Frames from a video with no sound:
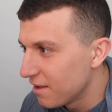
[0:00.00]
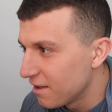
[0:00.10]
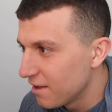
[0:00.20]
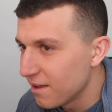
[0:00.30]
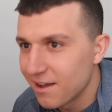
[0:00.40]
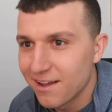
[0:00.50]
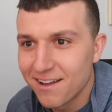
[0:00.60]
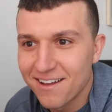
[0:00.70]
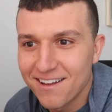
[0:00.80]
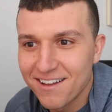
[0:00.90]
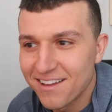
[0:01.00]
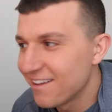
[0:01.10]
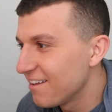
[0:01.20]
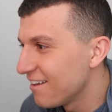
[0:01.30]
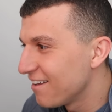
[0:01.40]
300 million
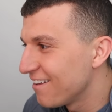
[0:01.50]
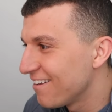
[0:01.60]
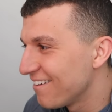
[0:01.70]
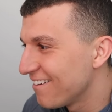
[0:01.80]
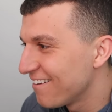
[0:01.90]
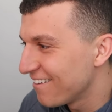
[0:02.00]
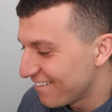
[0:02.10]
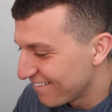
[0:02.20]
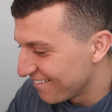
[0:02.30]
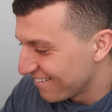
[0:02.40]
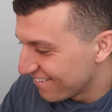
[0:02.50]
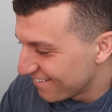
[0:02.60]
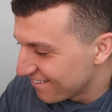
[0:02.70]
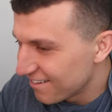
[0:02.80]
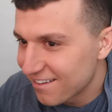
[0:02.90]
people in America. That's all we
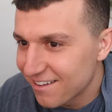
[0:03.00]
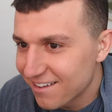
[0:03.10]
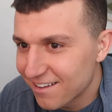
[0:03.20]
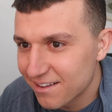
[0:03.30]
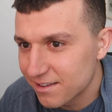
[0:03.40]
can come up with?